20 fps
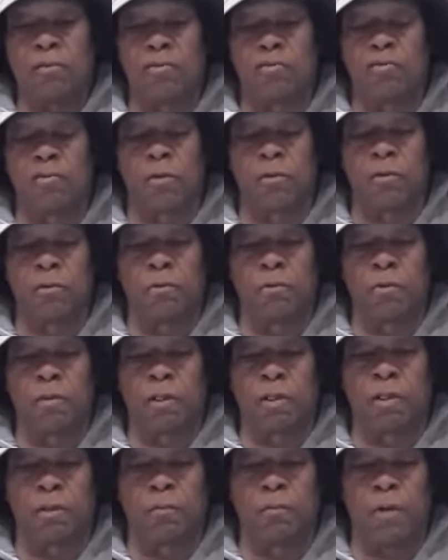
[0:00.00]
And so
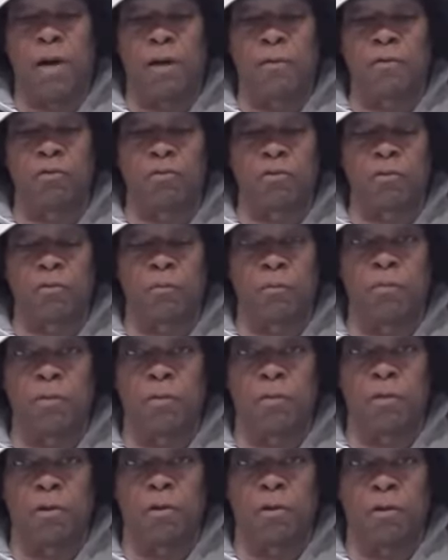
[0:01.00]
while this is
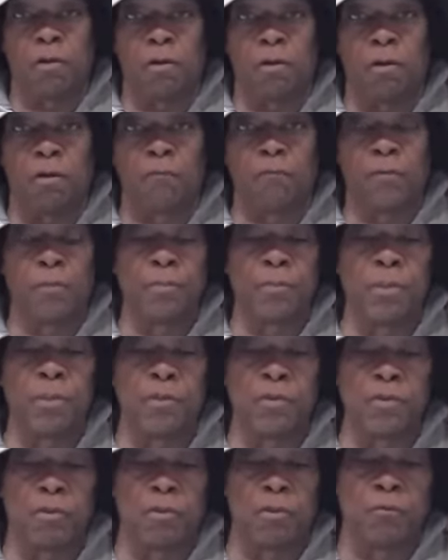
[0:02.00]
all
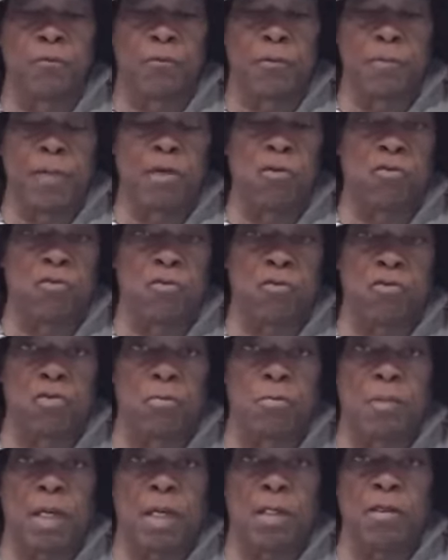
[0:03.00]
familiar information
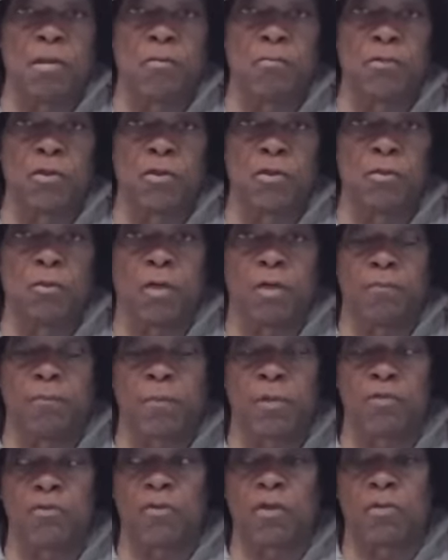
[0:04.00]
to many of you who
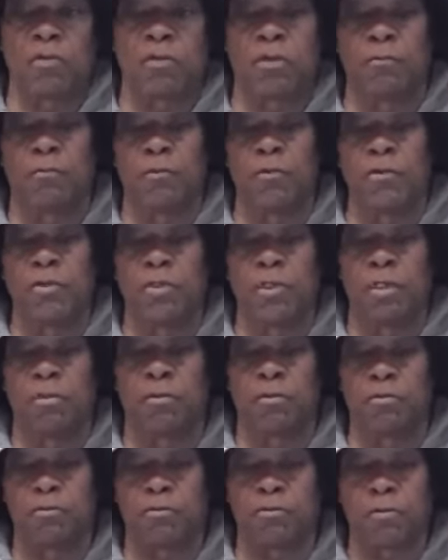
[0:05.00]
have been studying for
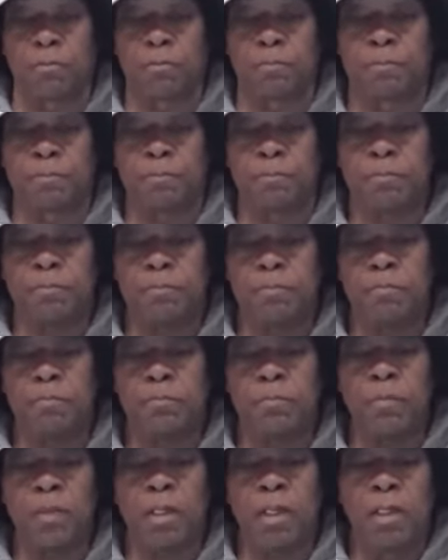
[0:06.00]
years,
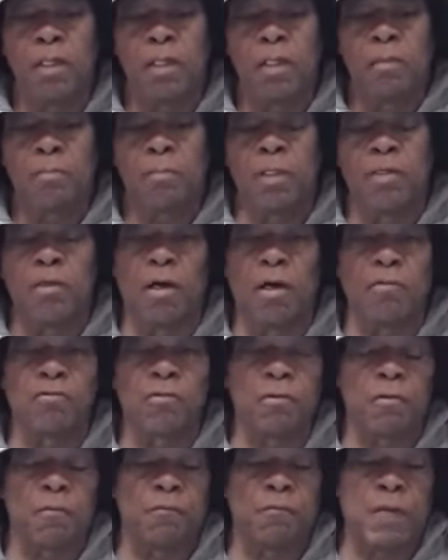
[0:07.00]

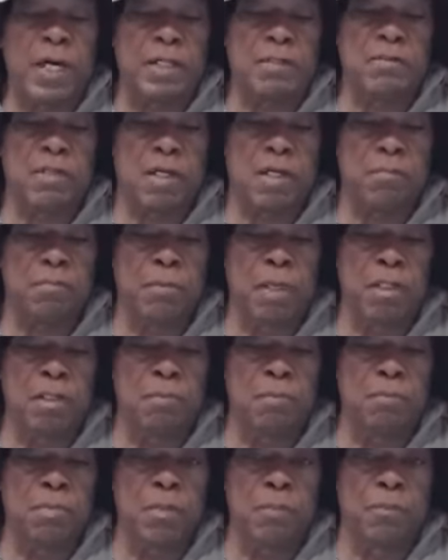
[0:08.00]
because of the fact that
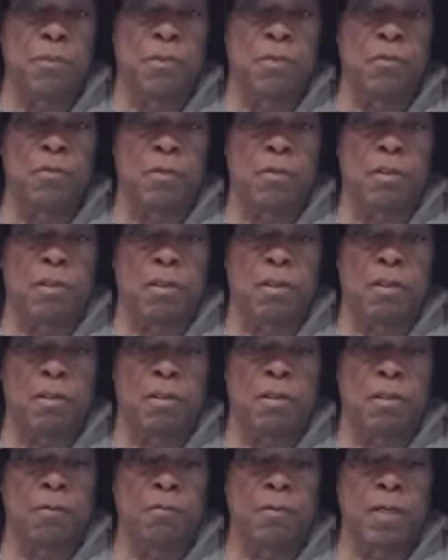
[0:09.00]
many people
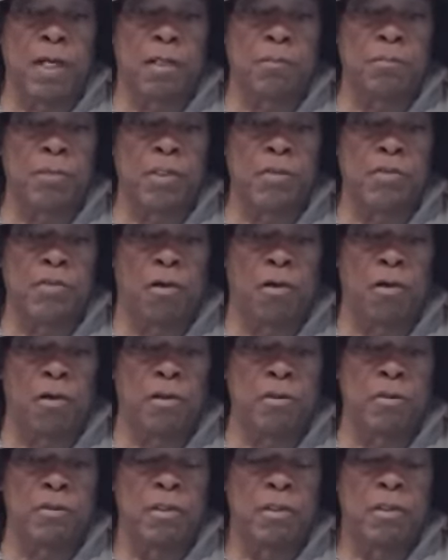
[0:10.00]
around
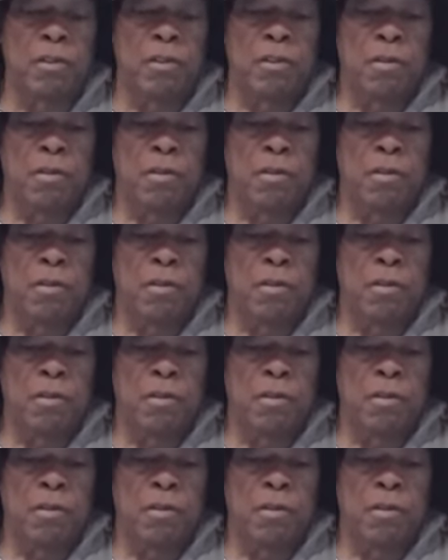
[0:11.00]
Midgard